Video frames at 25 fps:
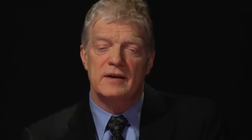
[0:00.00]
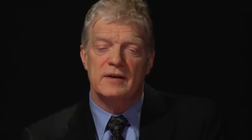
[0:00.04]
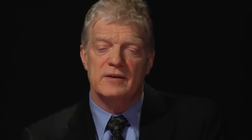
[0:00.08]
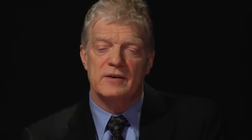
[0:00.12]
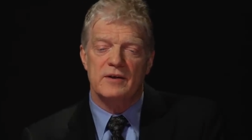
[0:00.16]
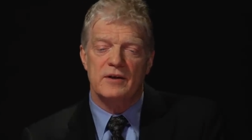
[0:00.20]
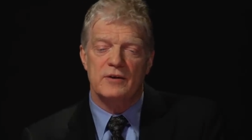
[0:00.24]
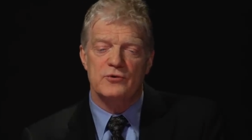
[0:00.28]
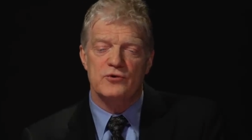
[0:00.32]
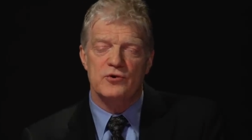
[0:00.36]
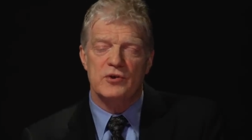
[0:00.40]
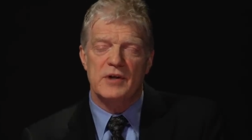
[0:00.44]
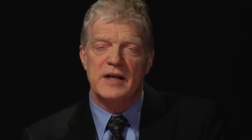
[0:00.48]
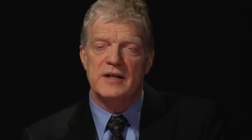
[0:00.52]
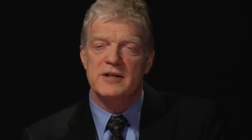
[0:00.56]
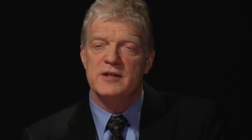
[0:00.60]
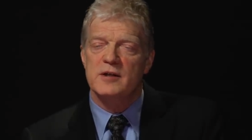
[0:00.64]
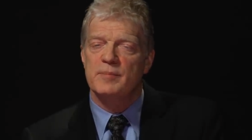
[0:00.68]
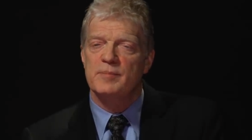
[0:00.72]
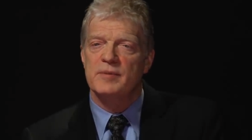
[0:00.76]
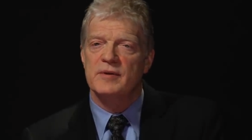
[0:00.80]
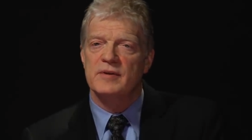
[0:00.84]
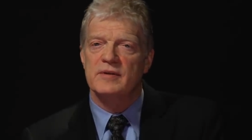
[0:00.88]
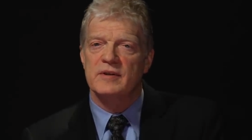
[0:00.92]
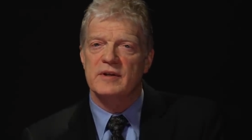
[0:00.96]
cultural
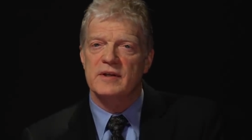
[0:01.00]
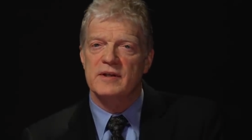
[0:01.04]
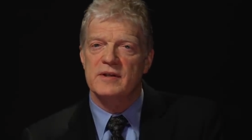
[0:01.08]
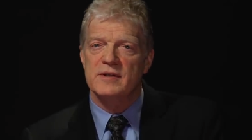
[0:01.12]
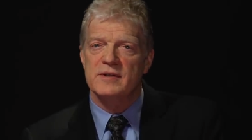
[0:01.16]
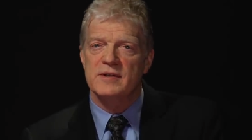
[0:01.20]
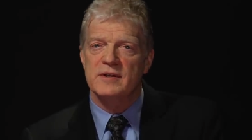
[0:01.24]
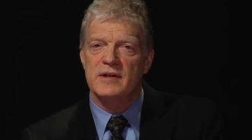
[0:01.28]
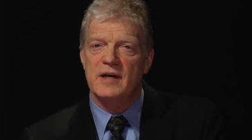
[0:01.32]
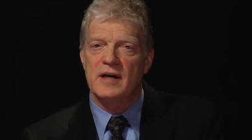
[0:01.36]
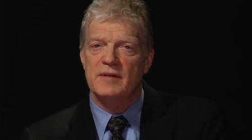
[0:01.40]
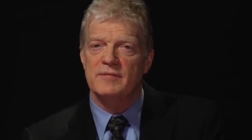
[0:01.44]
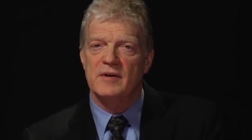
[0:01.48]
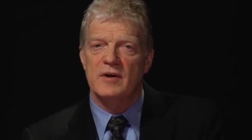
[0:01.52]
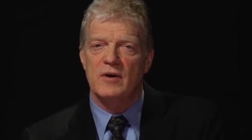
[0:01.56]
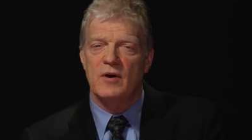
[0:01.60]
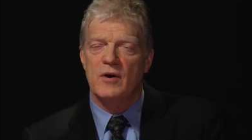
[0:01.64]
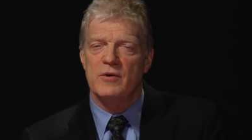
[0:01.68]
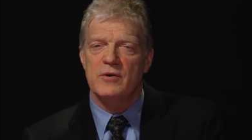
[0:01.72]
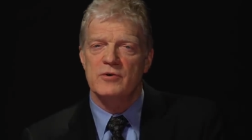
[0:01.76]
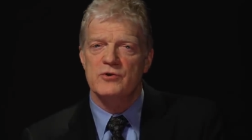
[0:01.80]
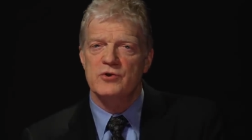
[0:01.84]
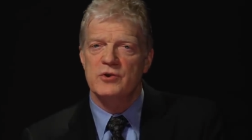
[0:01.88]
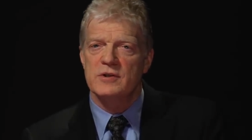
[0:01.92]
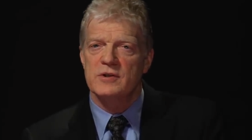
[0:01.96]
antipathies that have their
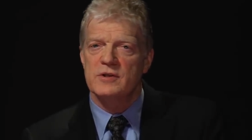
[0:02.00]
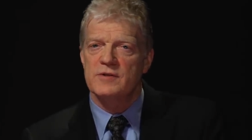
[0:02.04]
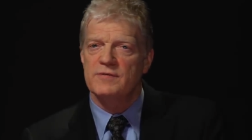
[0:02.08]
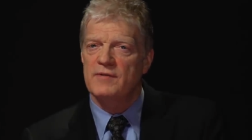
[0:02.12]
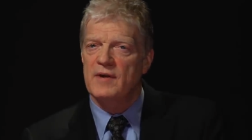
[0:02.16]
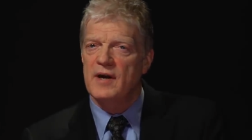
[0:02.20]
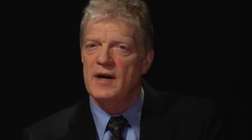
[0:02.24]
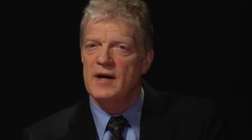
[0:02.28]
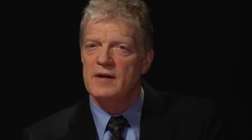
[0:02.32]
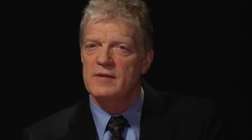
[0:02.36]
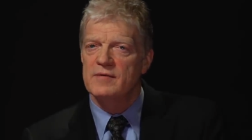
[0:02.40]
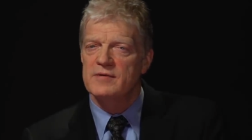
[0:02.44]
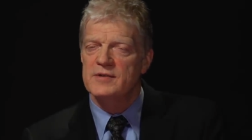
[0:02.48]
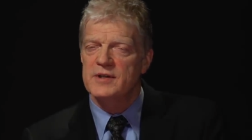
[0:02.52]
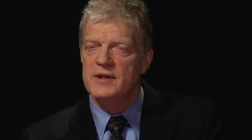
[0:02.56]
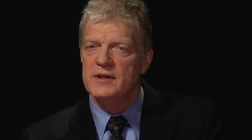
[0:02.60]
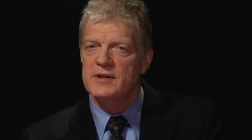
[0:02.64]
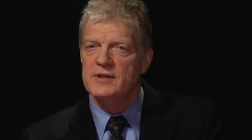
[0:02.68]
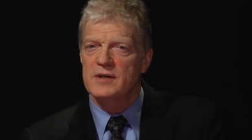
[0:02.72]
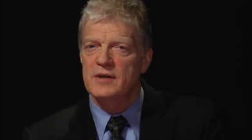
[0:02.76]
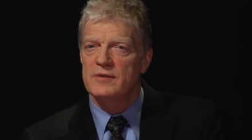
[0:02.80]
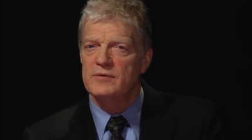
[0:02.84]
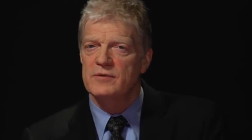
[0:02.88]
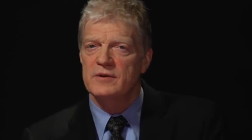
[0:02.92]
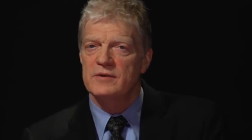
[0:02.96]
origins 500,
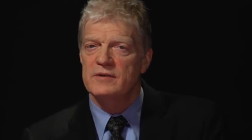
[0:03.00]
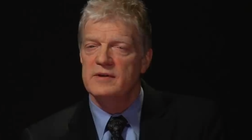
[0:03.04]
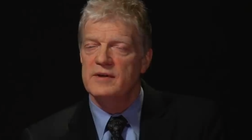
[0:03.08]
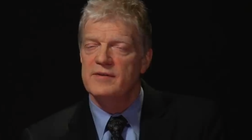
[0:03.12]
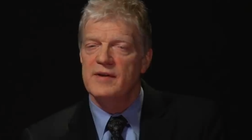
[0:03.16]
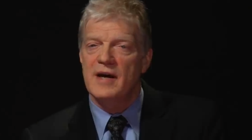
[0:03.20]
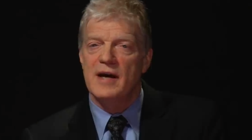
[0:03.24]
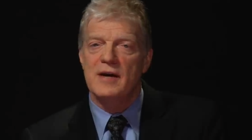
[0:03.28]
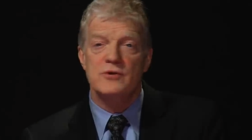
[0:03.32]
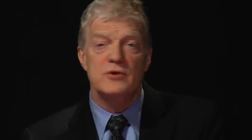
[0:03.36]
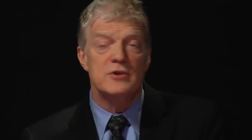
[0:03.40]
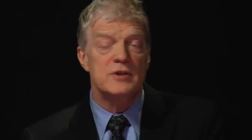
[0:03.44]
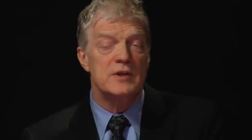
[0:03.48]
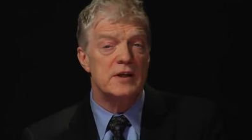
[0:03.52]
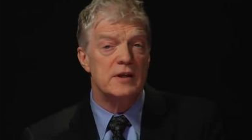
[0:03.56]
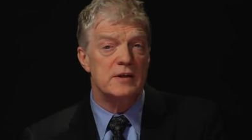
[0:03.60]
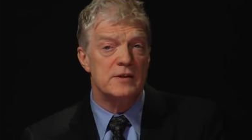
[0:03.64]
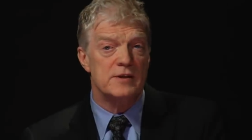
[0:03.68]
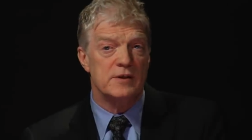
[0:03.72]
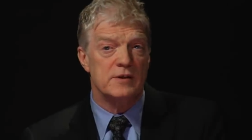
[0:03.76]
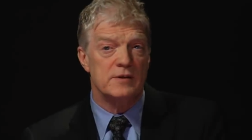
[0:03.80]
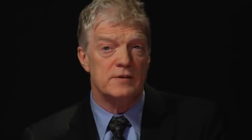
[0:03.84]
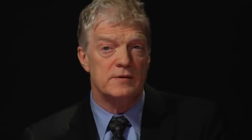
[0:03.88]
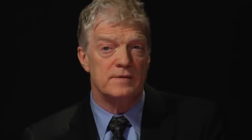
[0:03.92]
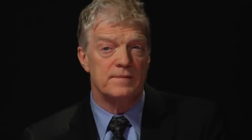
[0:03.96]
600, and 1,000
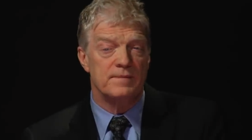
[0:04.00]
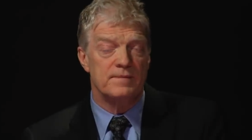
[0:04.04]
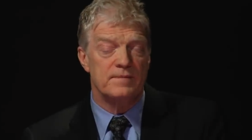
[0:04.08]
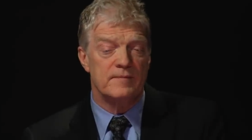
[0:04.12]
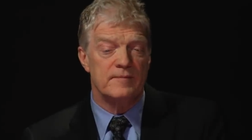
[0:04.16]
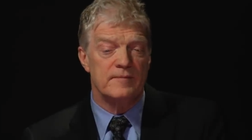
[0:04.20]
years ago.